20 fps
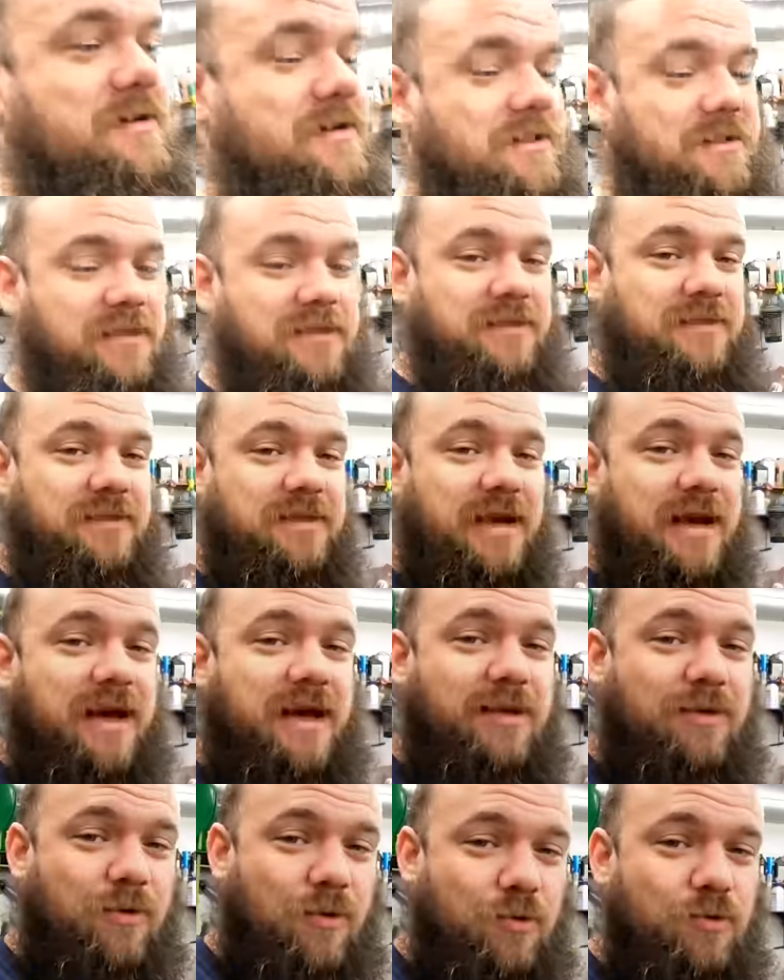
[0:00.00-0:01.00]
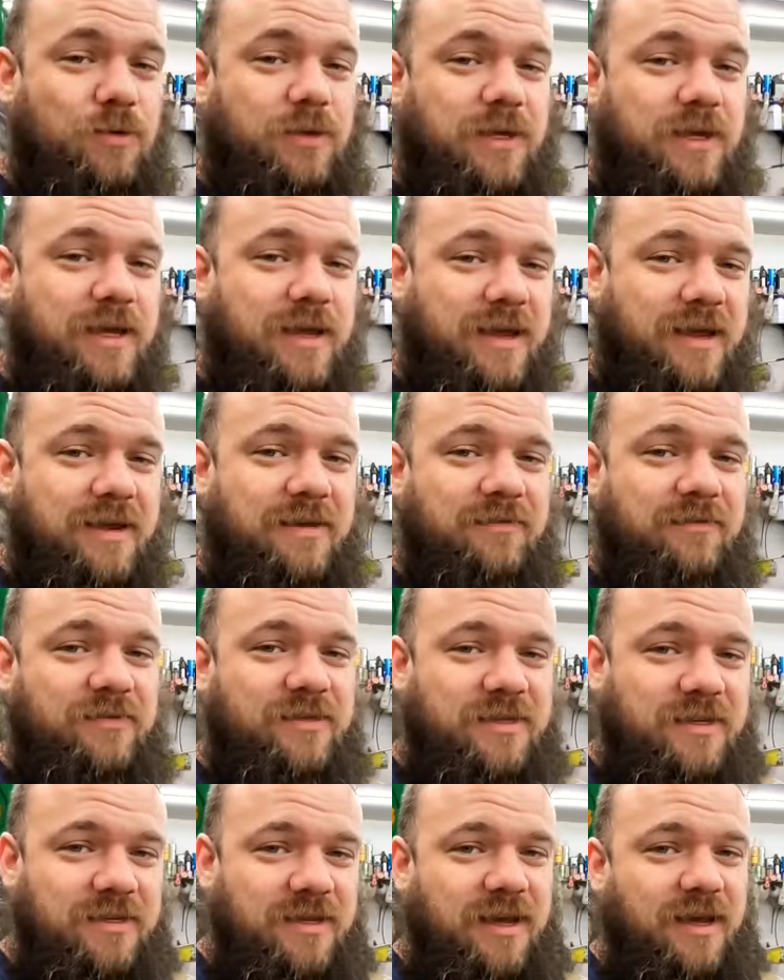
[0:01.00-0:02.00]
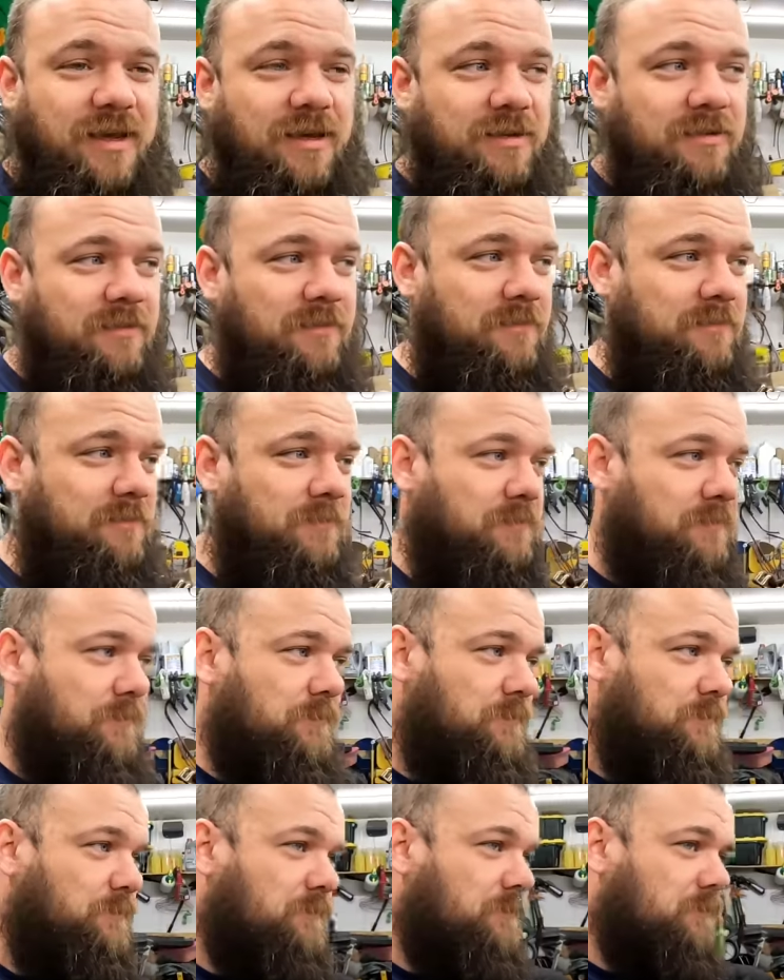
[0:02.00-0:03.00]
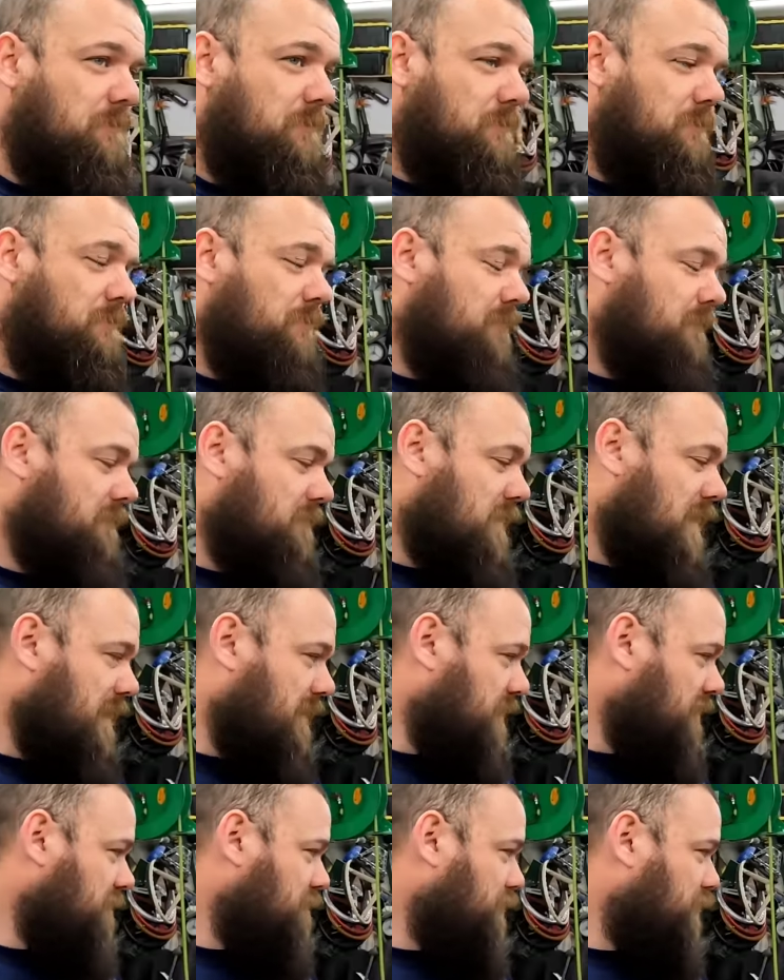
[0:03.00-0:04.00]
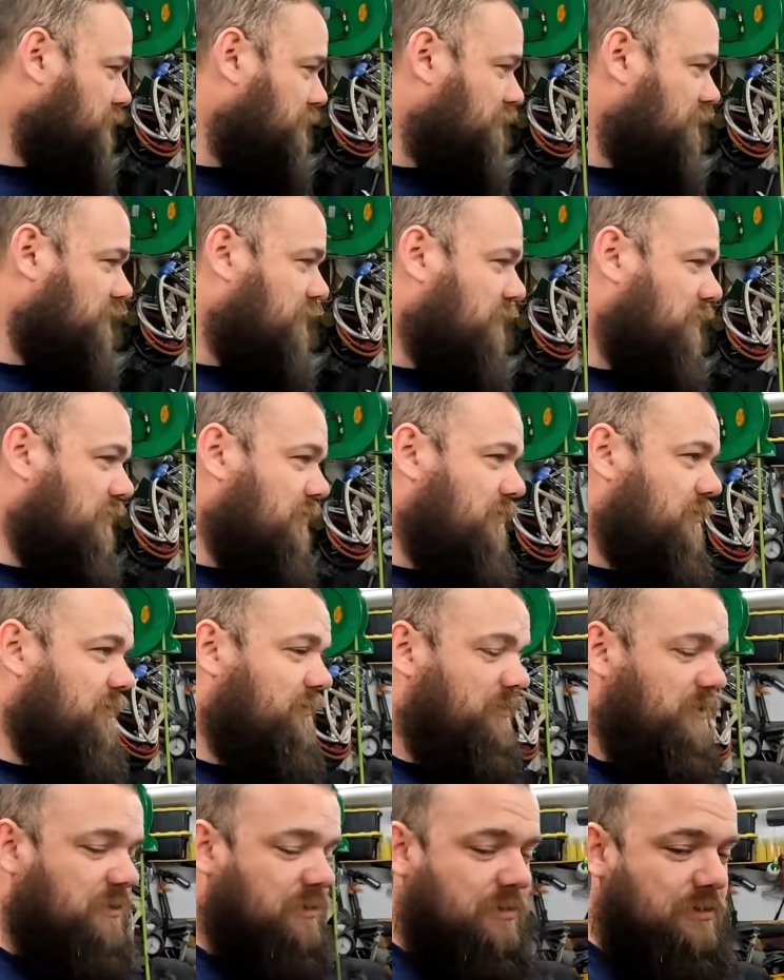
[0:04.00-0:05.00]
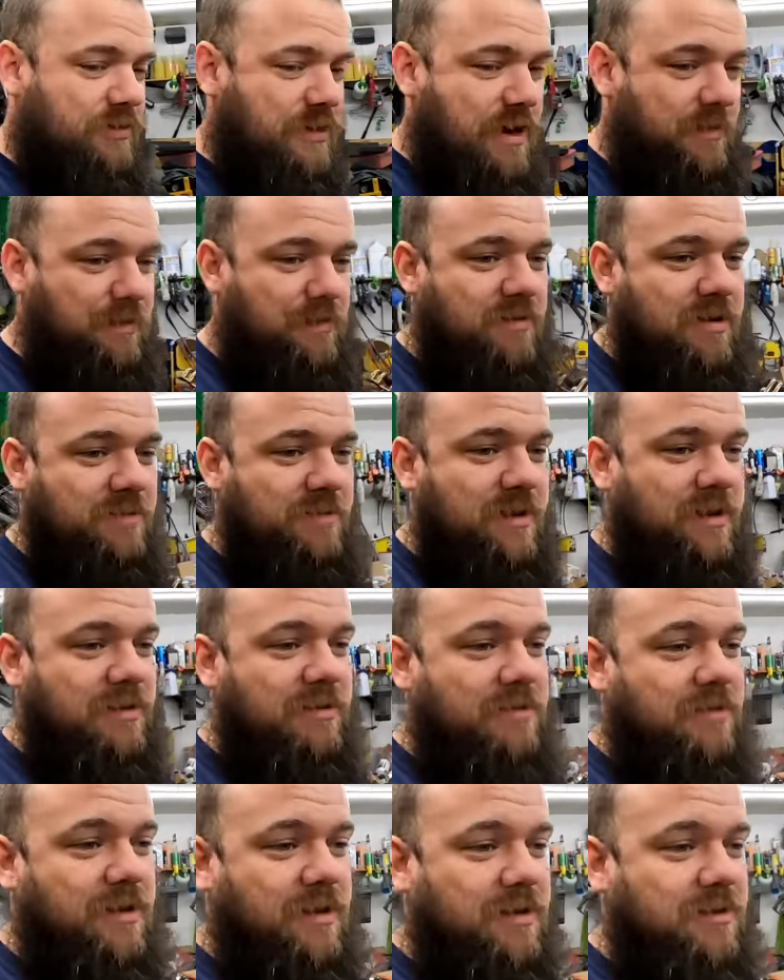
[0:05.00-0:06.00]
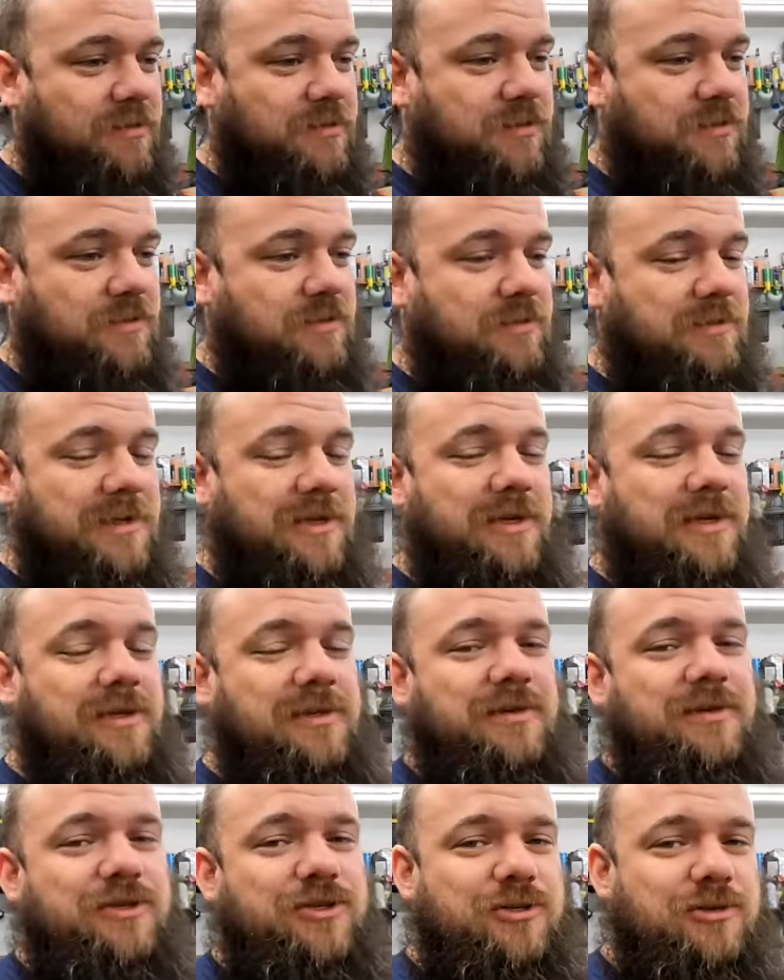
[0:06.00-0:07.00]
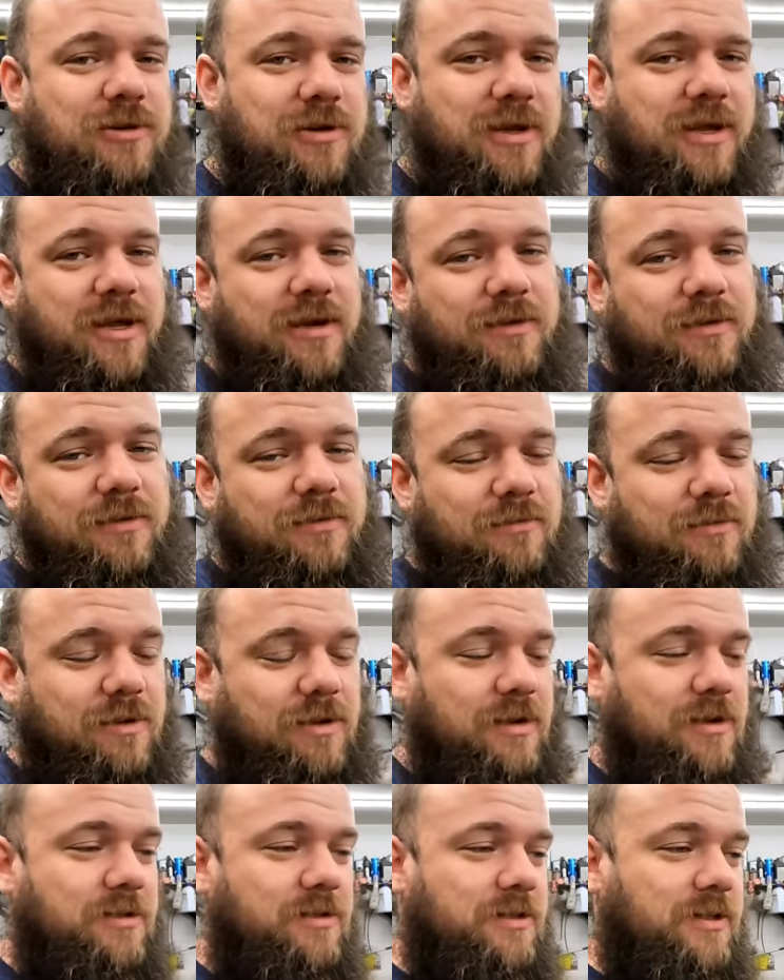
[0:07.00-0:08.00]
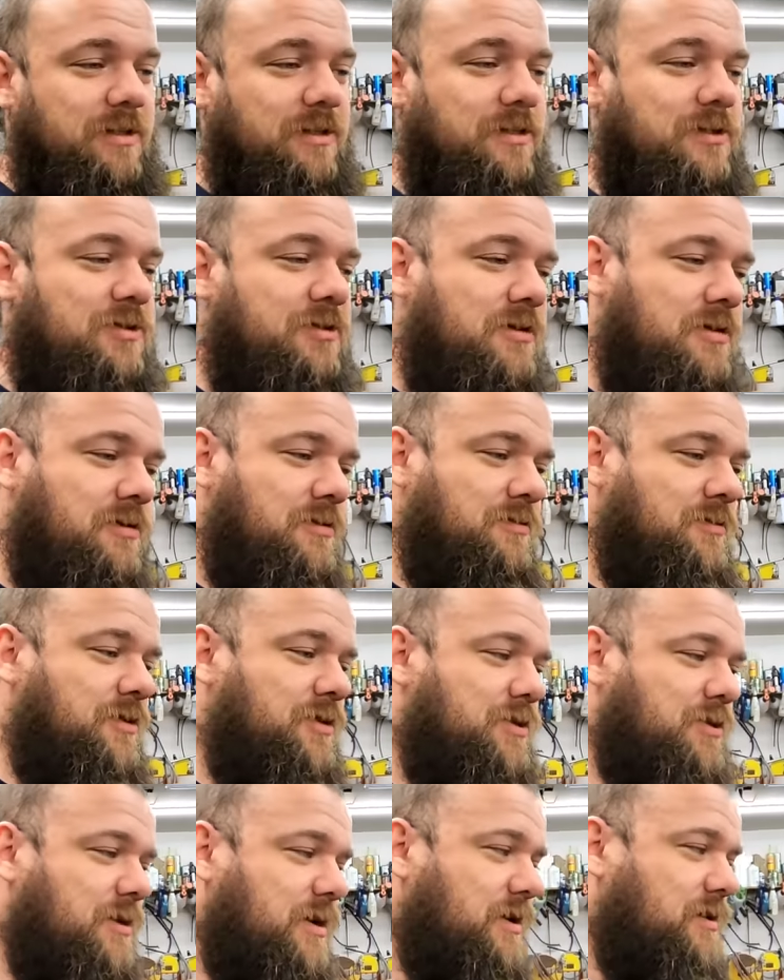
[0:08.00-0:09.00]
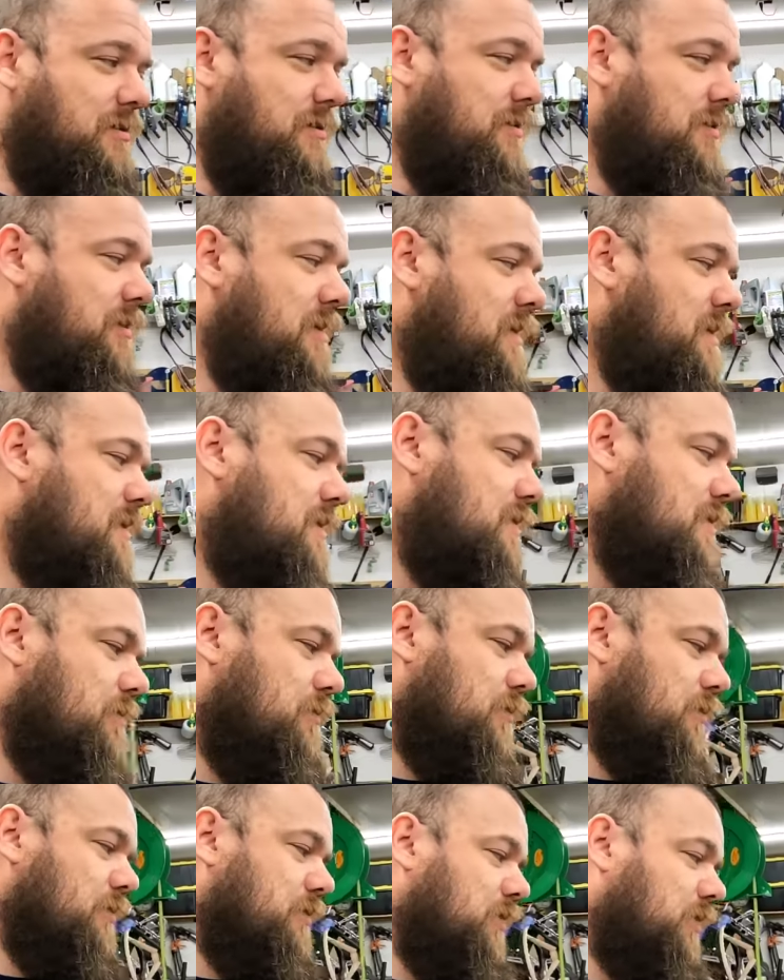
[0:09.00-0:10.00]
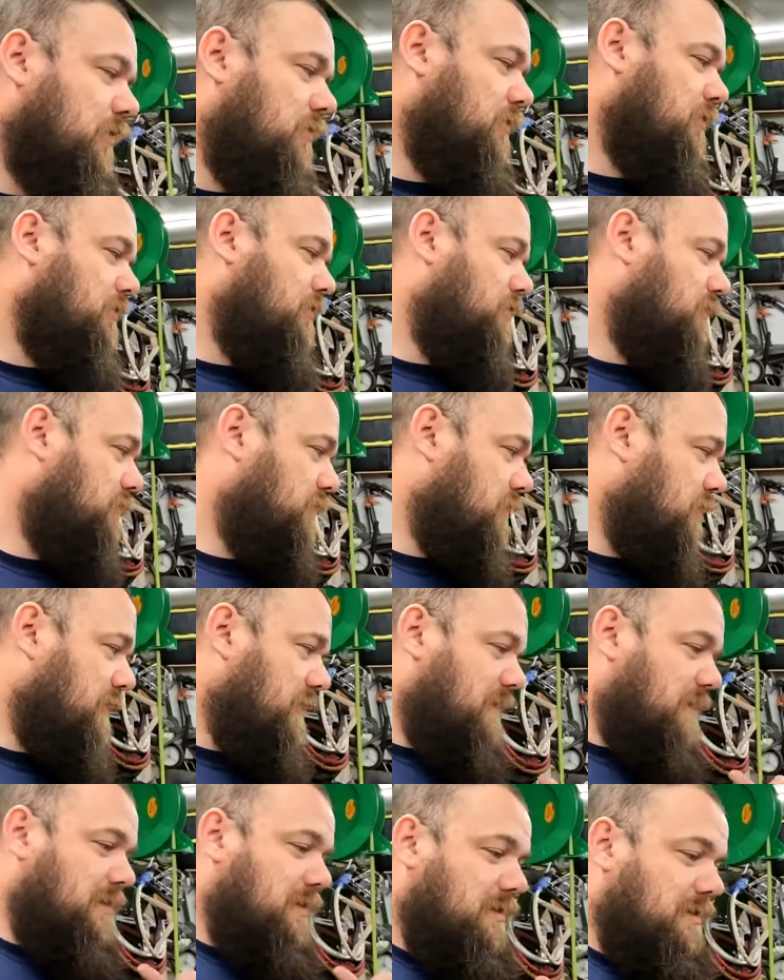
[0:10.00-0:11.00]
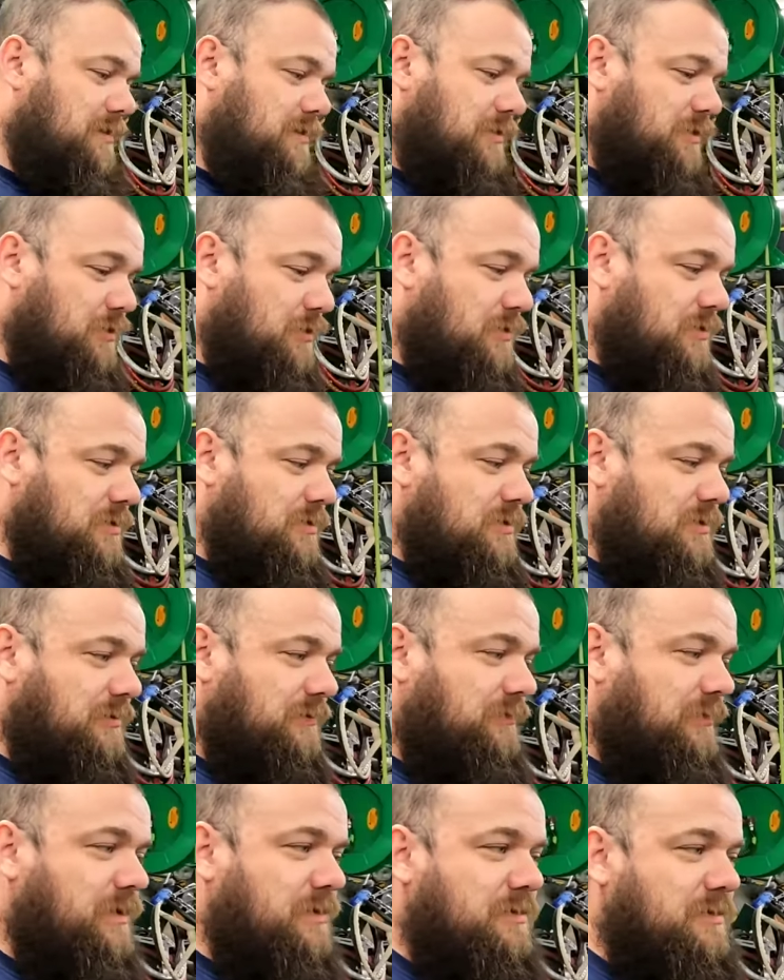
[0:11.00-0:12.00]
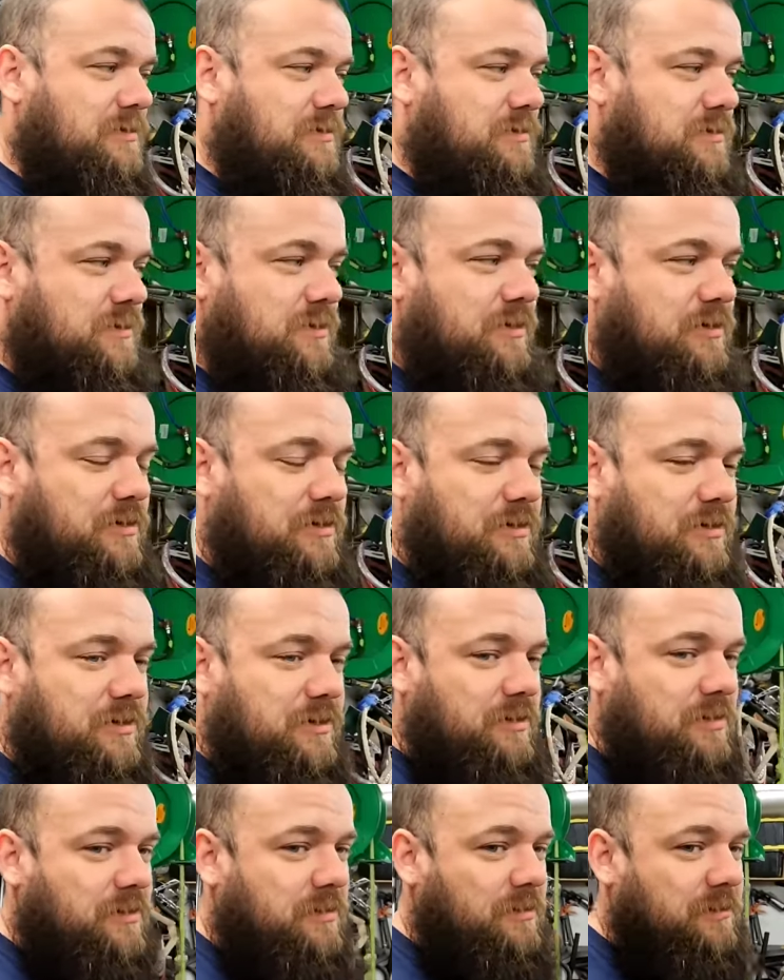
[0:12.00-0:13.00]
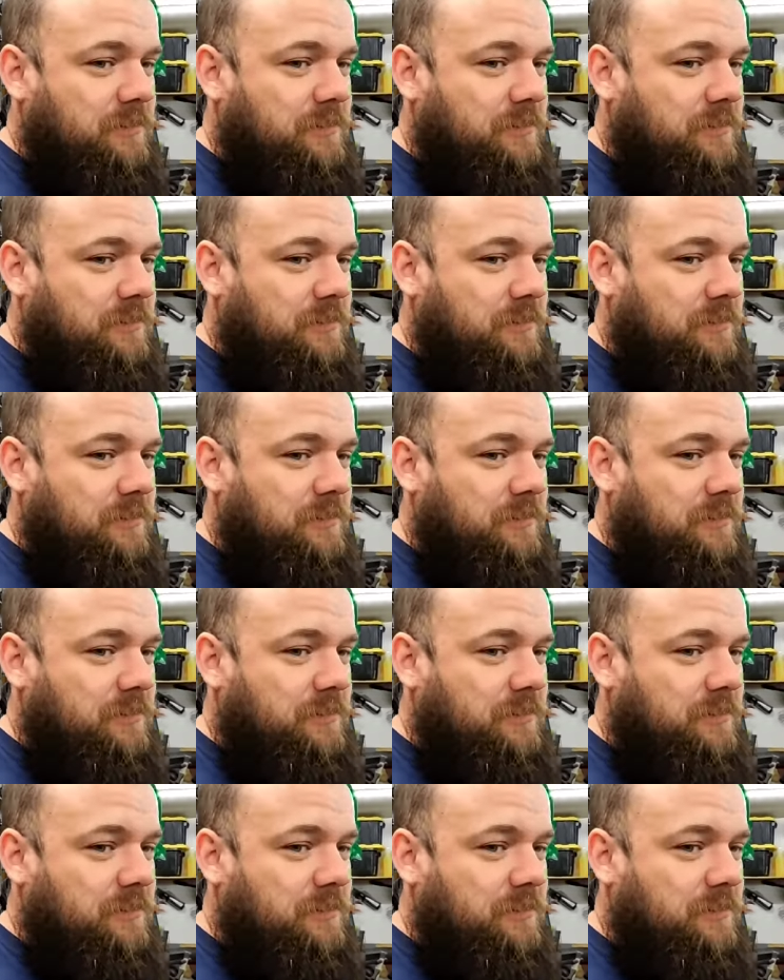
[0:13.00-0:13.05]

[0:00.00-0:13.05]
since I only have today, I need to move all of this crap around my garage so I can get the truck out of the garage and the truck on the trailer. We're going to throw the doors, the fenders, the hood,